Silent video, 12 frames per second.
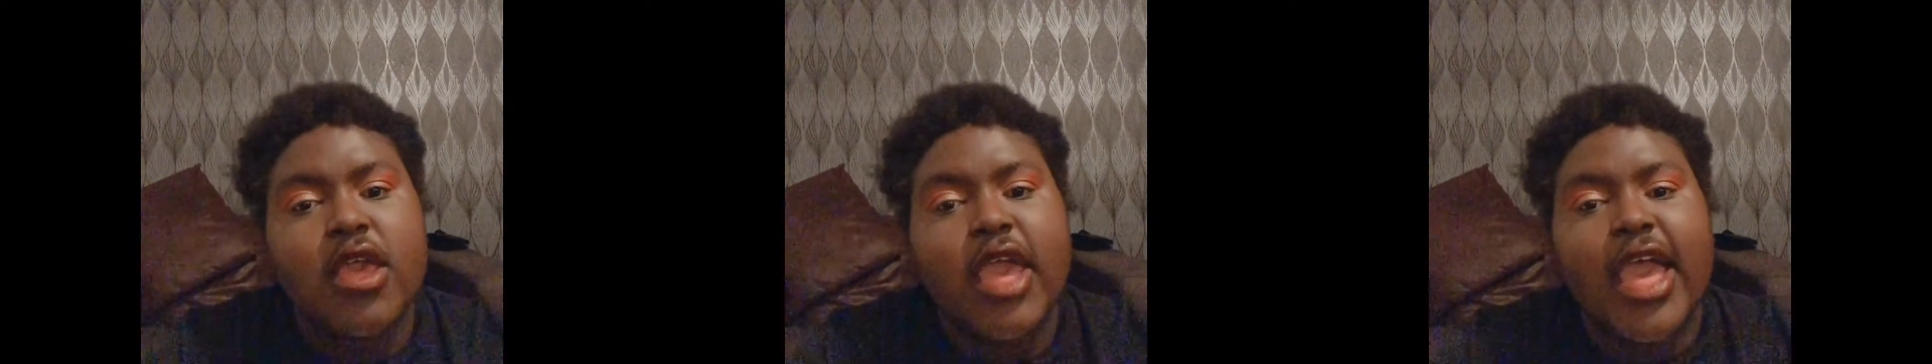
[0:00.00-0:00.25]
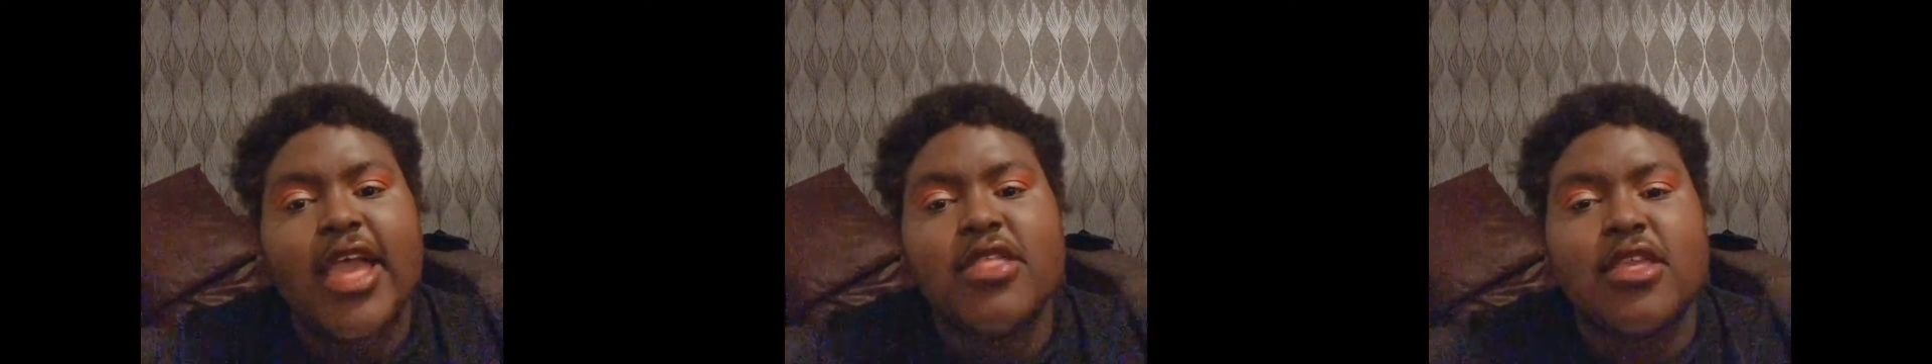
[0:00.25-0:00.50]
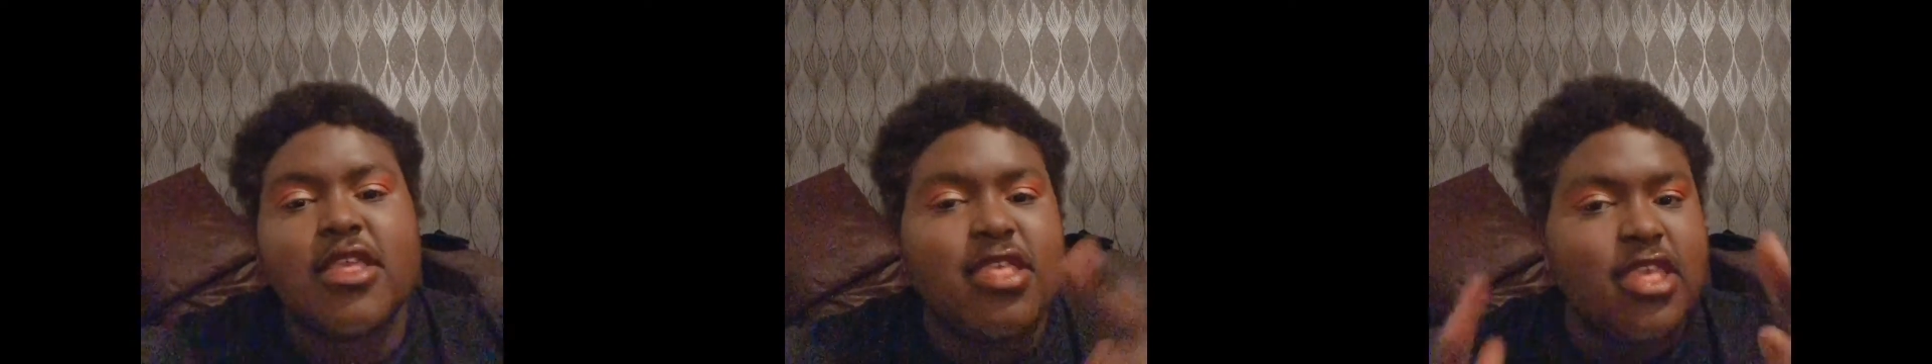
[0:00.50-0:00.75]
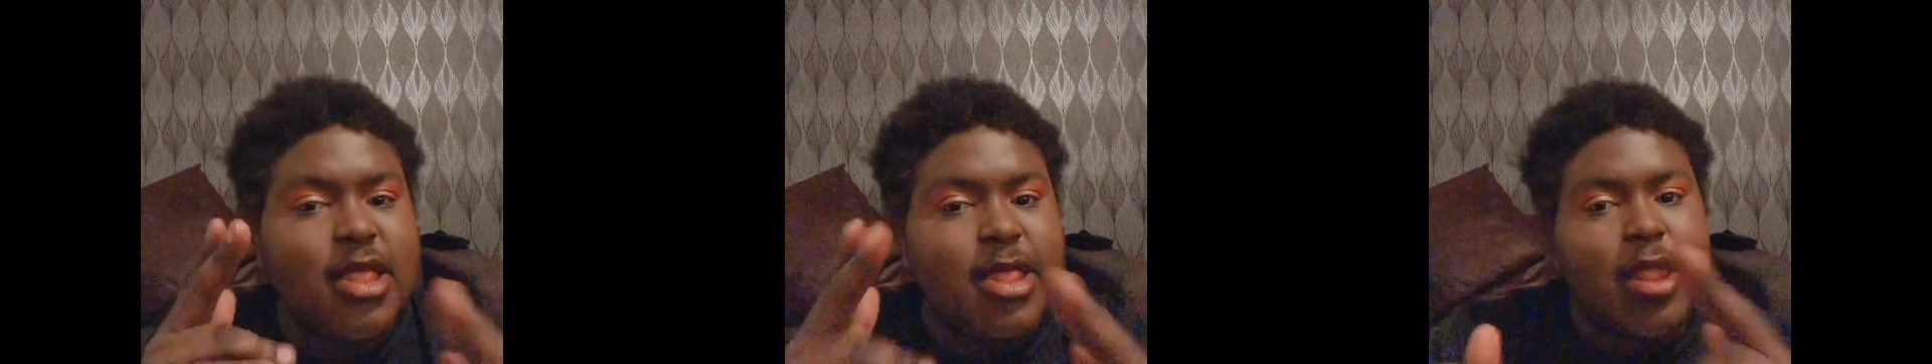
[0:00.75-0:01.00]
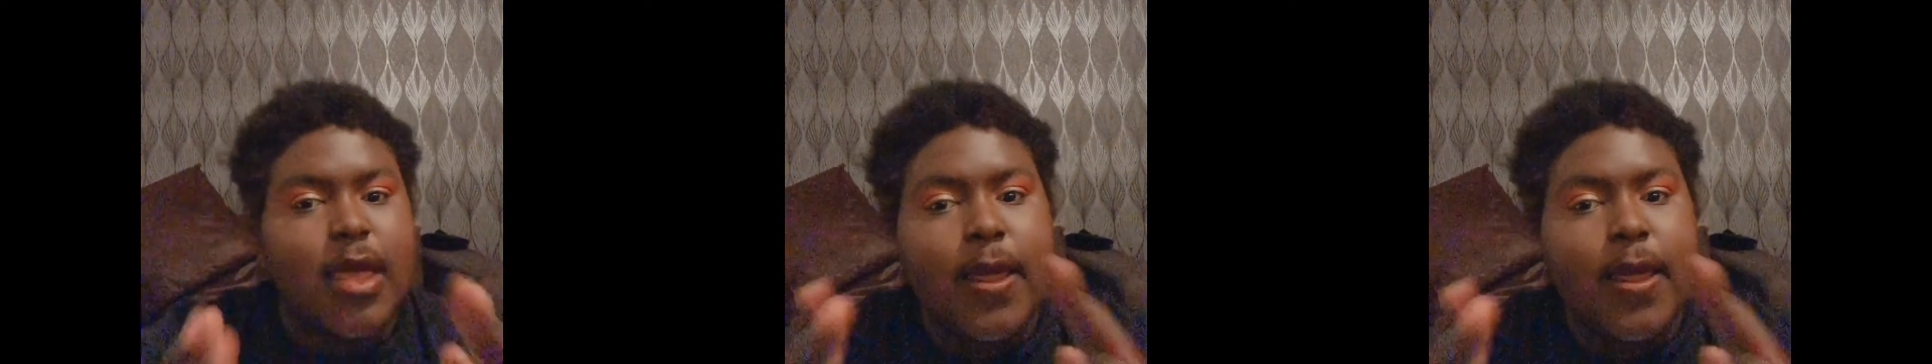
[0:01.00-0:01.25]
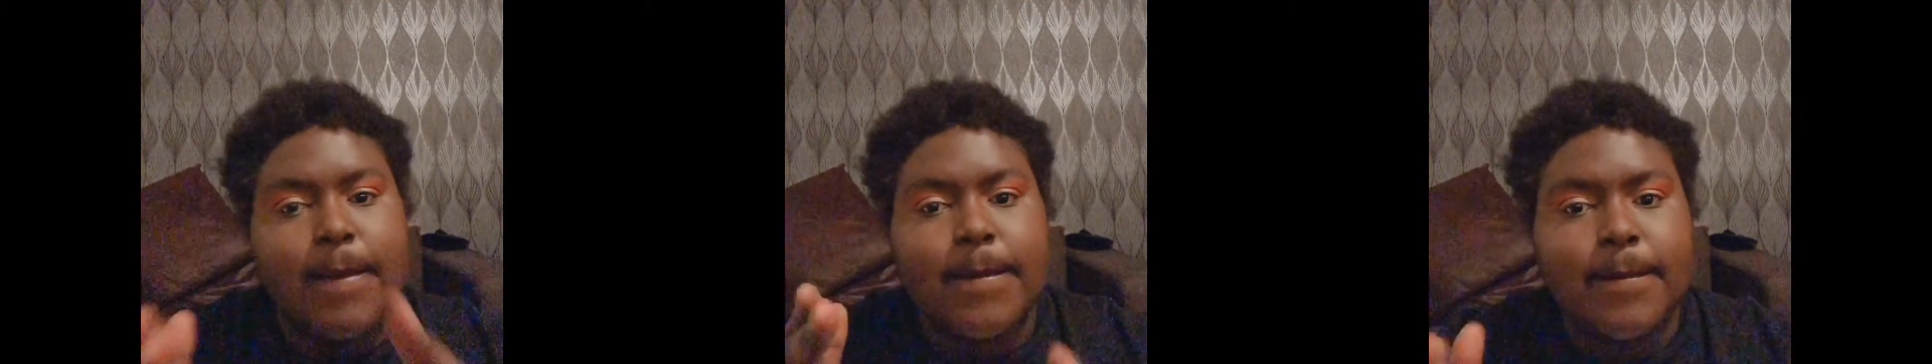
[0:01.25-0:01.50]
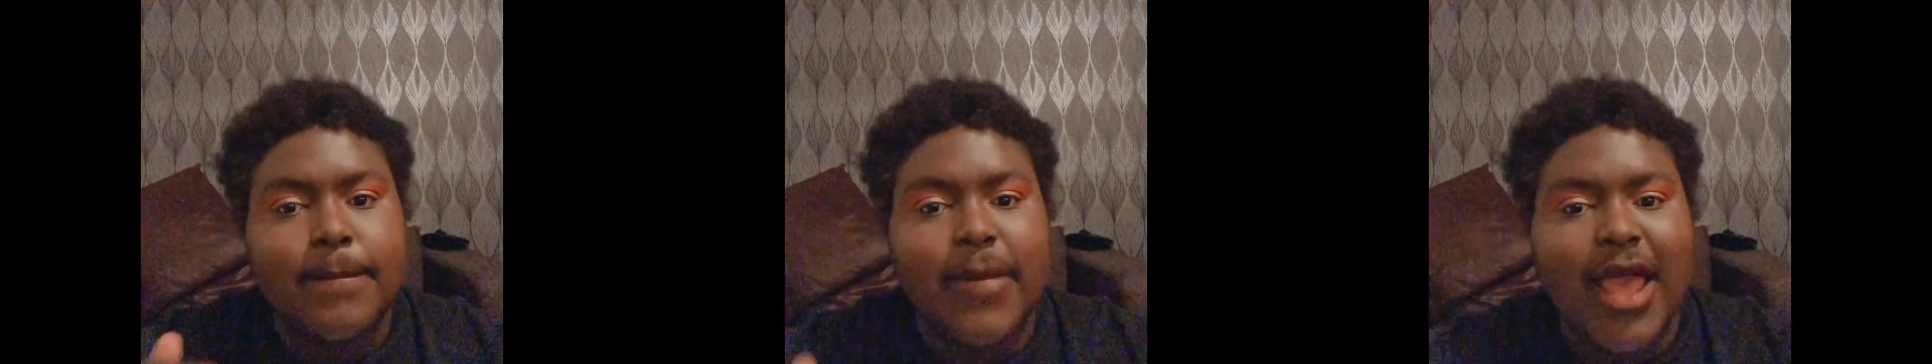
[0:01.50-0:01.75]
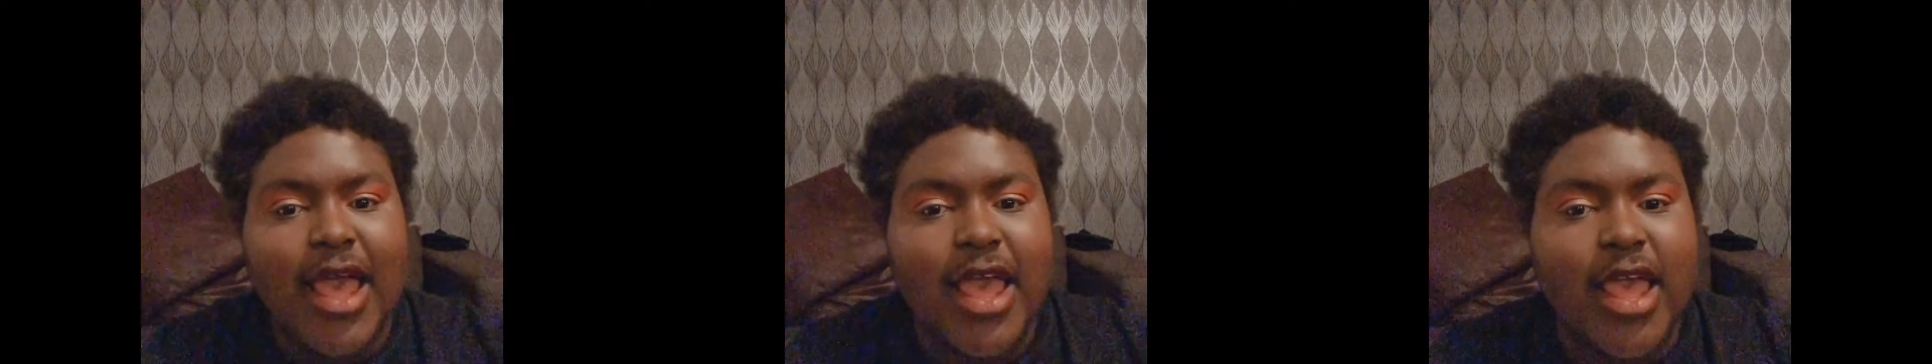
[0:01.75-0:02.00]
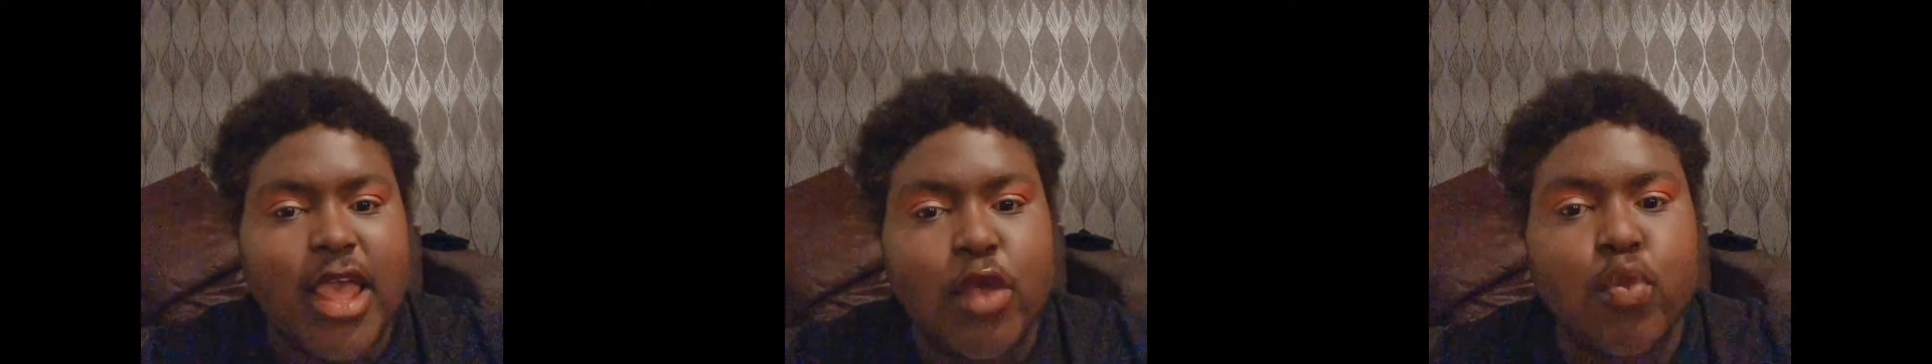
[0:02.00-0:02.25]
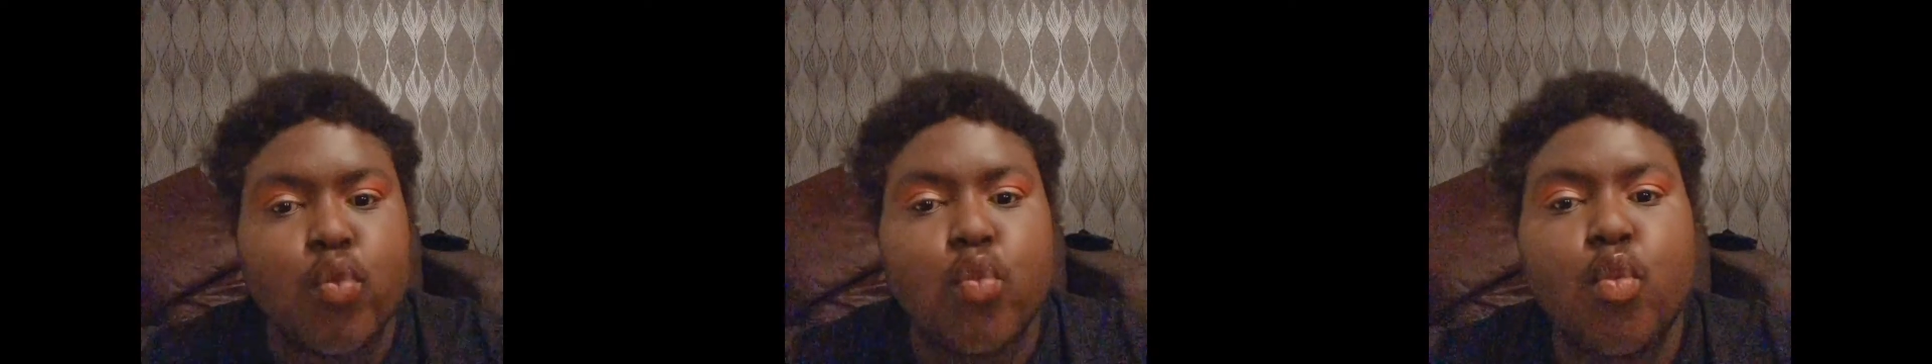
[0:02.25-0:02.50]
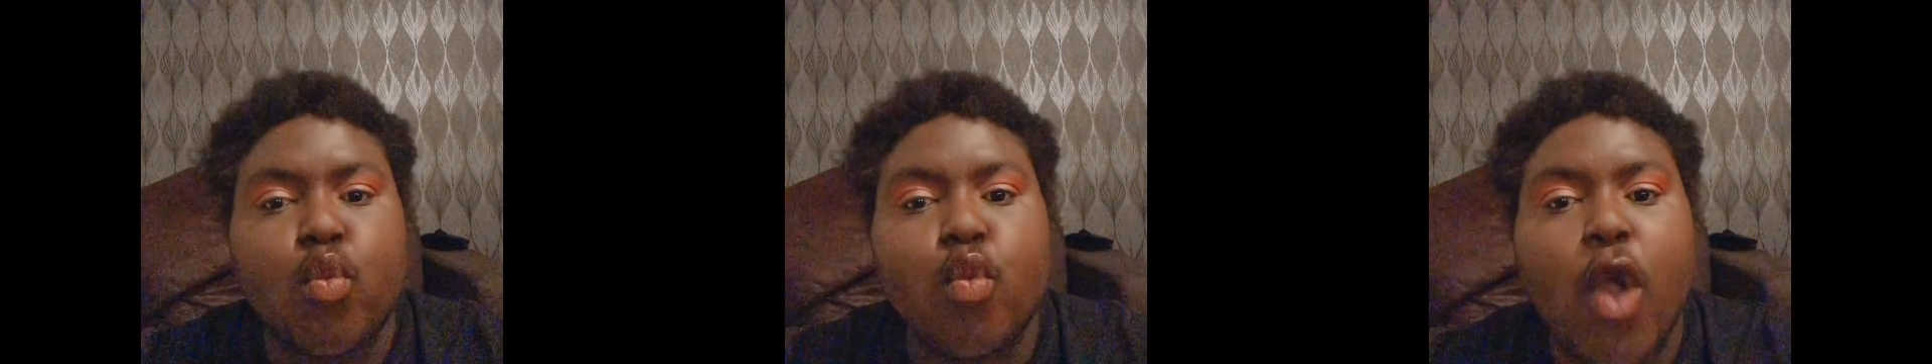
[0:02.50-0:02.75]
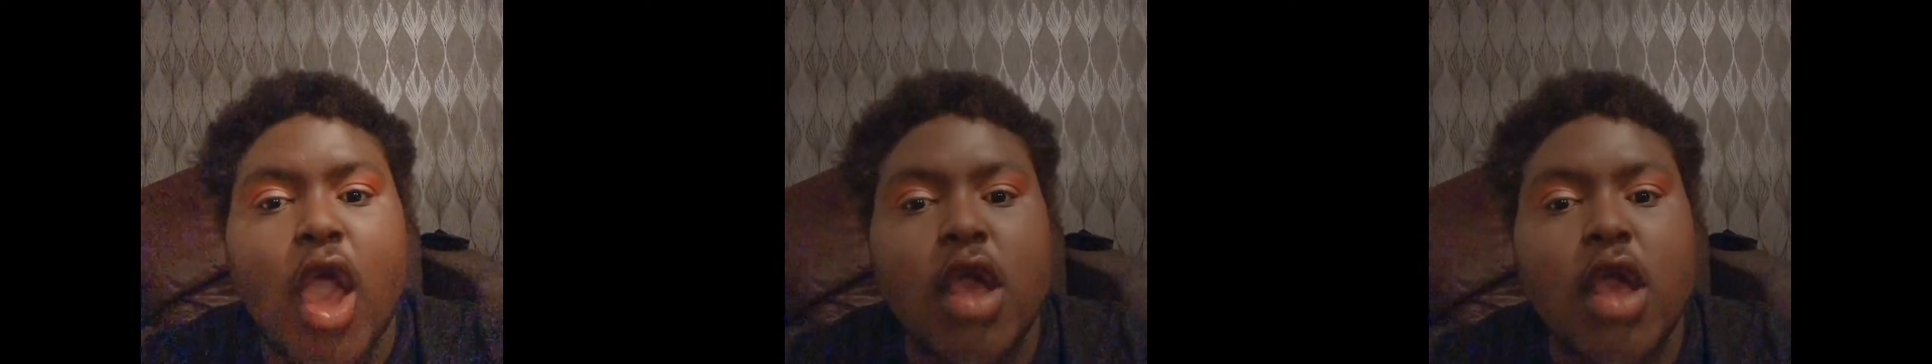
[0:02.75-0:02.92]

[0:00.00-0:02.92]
and see you later. Bye. Mwah.